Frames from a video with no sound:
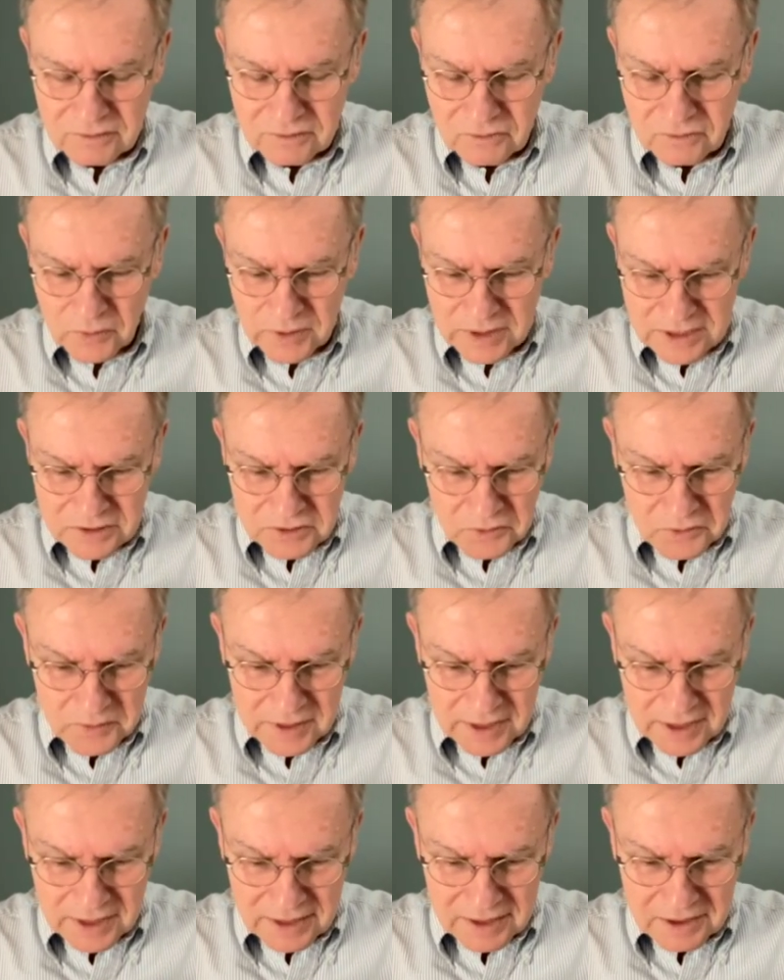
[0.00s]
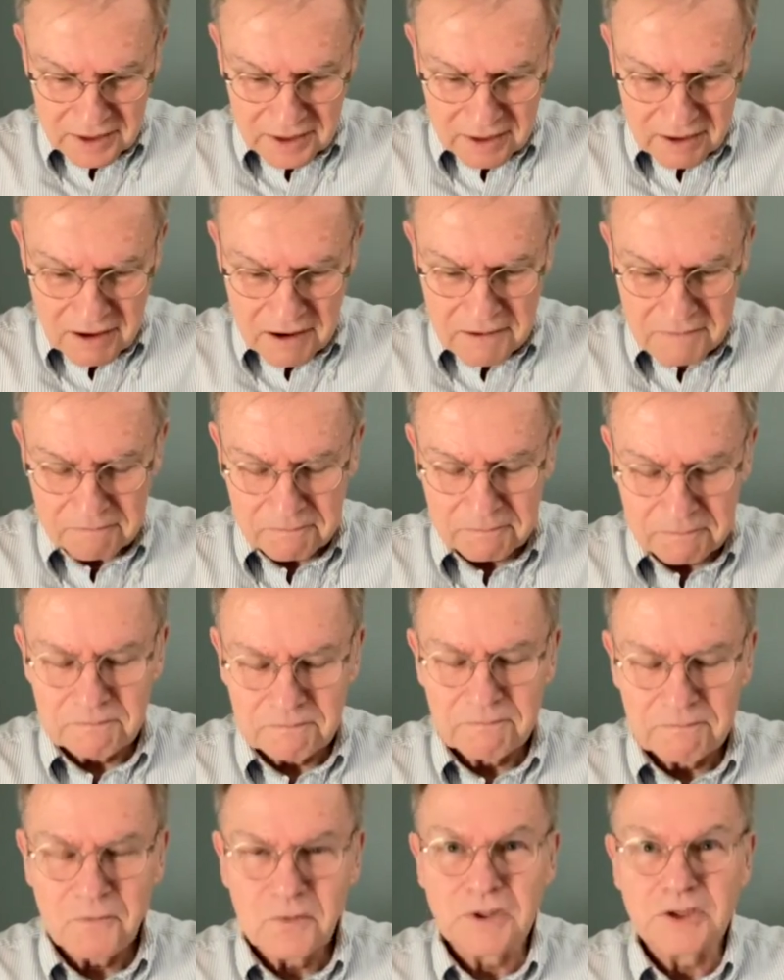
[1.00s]
2020,
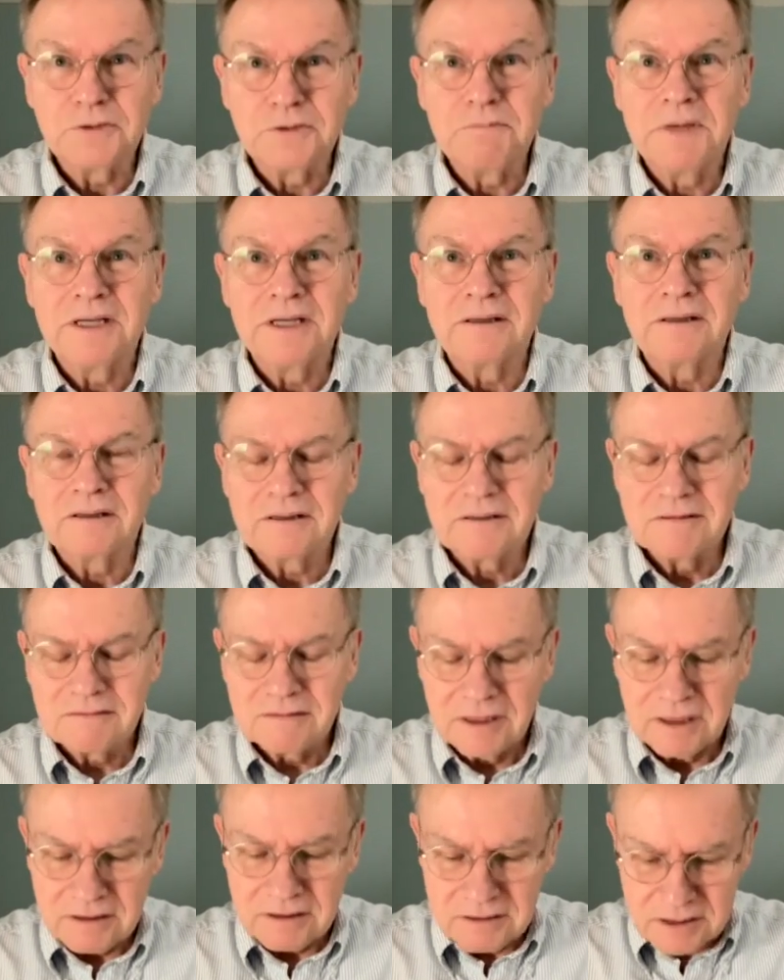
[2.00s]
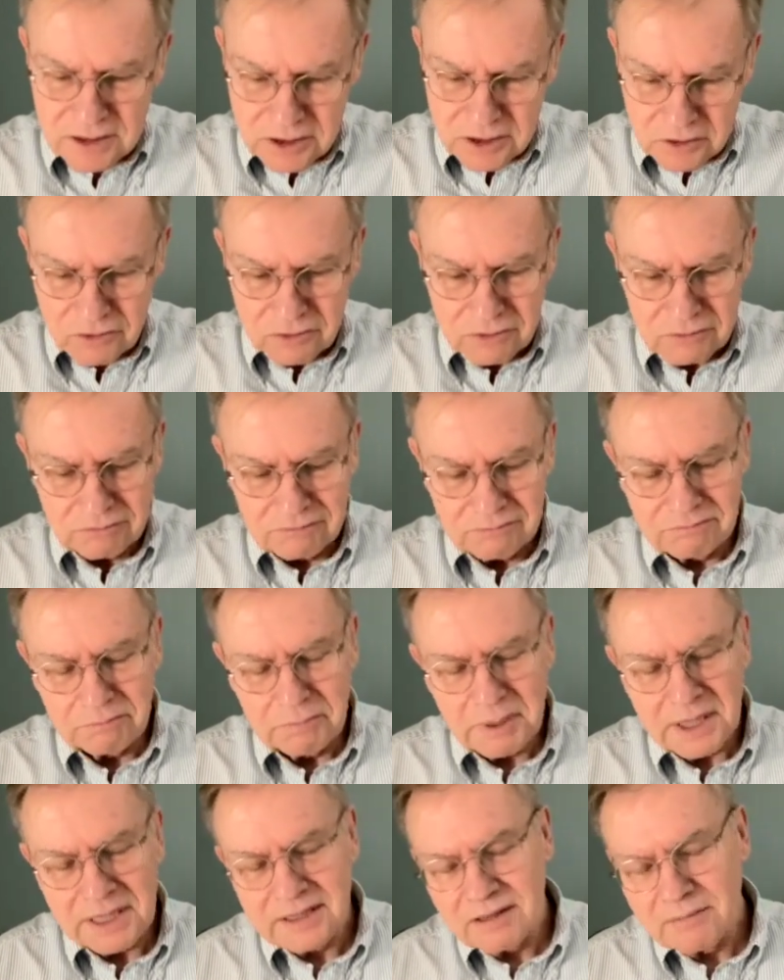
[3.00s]
which meant Zoom,
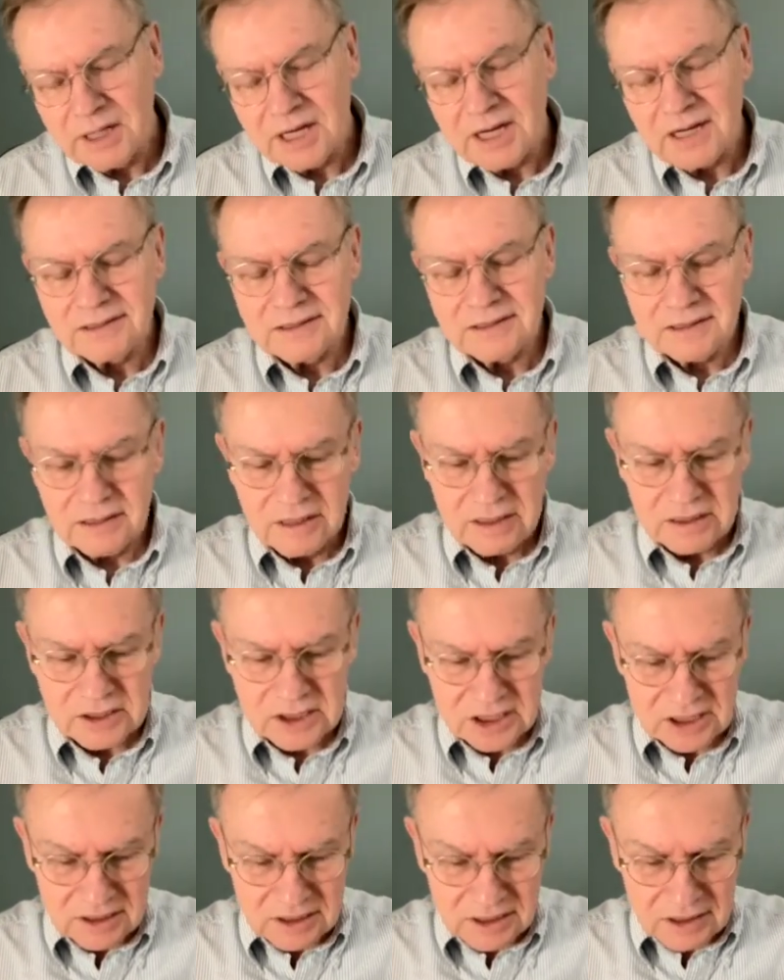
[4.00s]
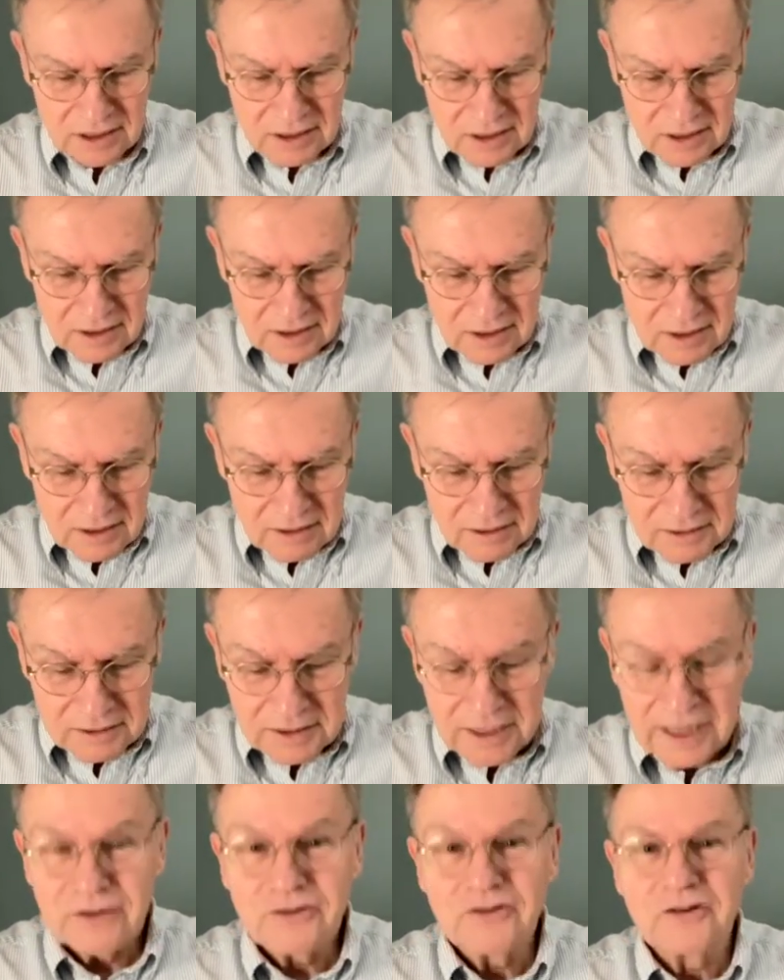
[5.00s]
pandemic isolation,
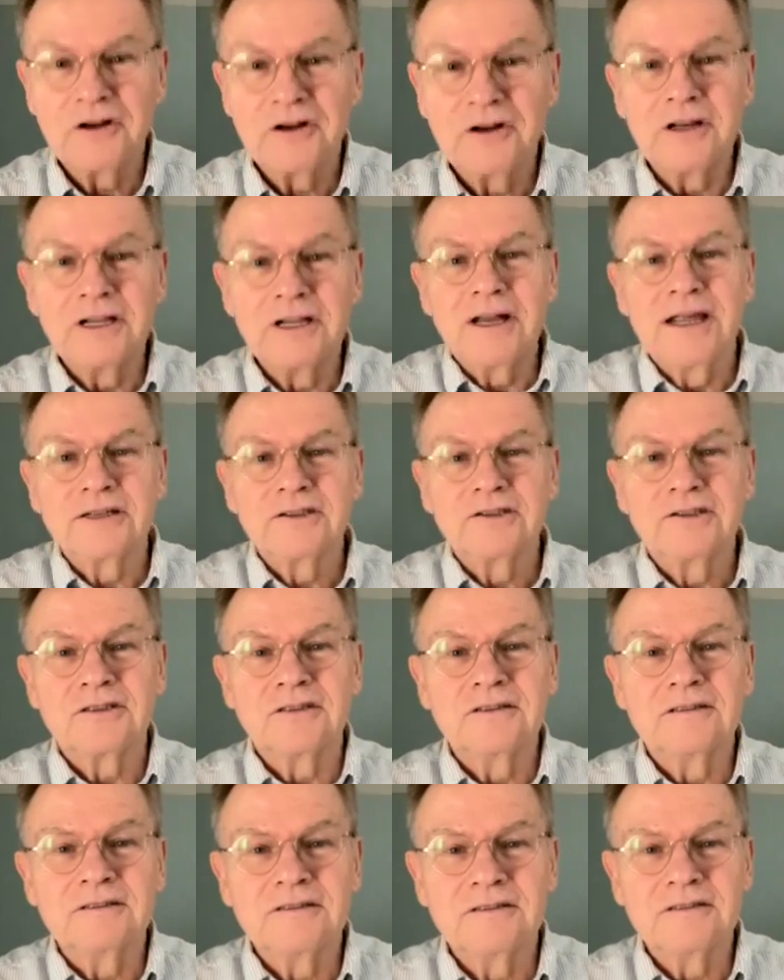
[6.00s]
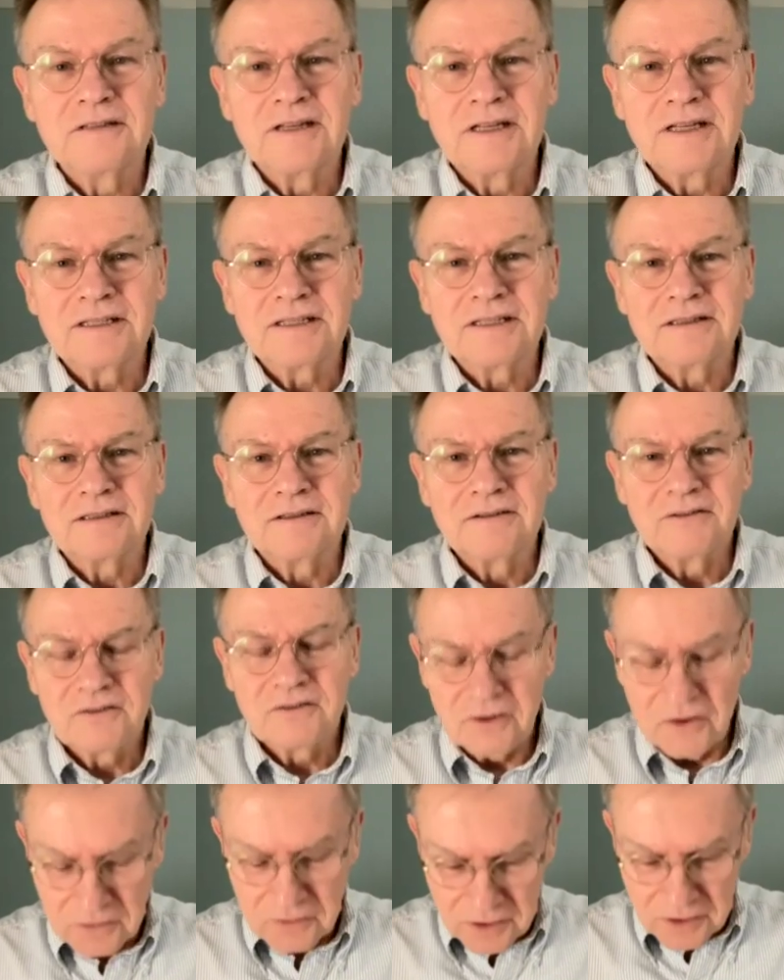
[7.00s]
national elections, and
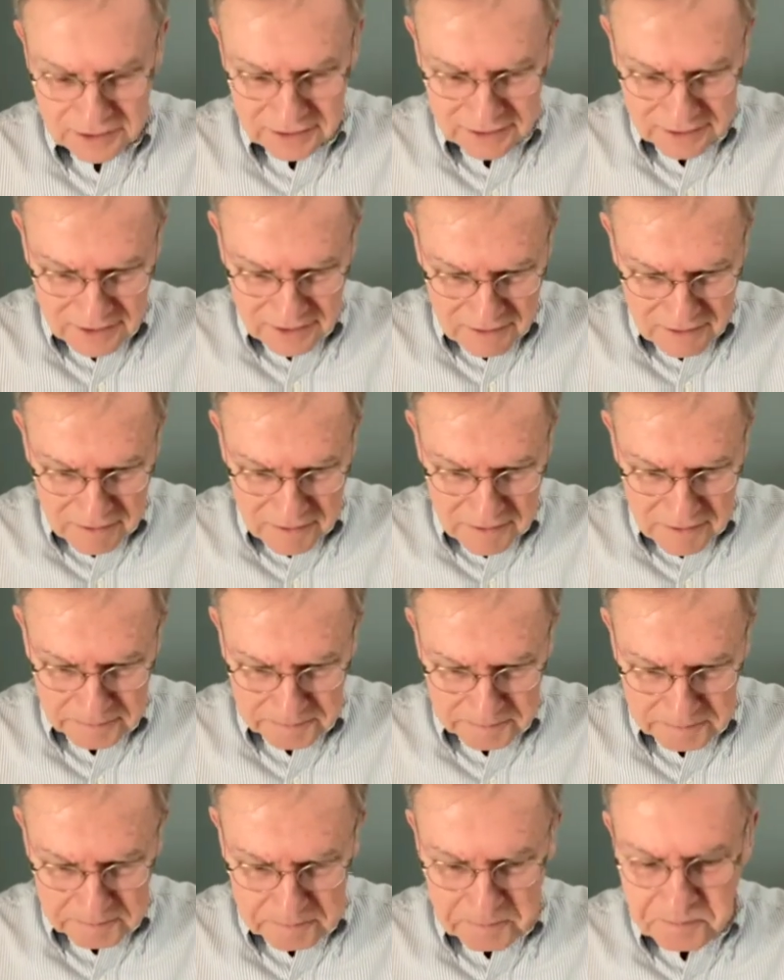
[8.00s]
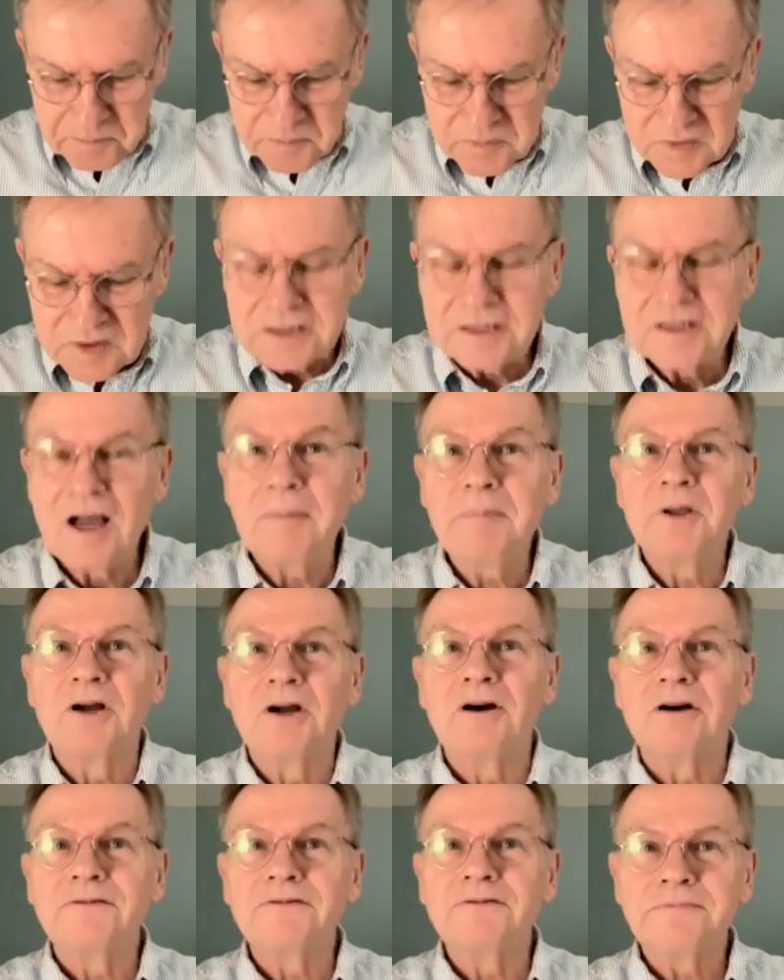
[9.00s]
so on. To top it
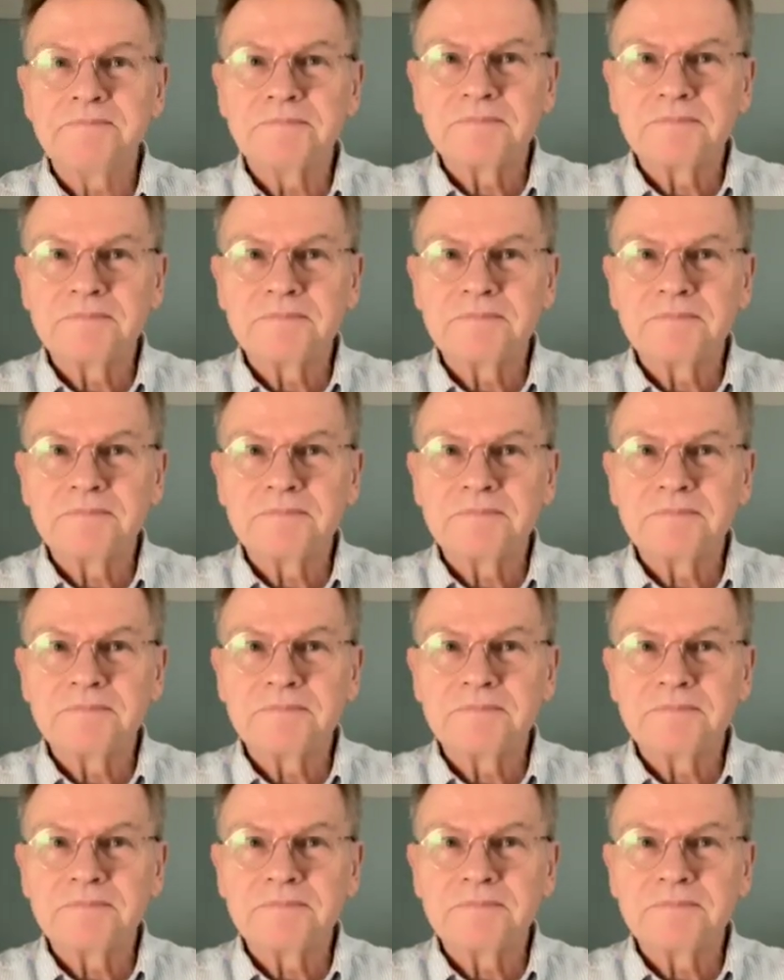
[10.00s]
off,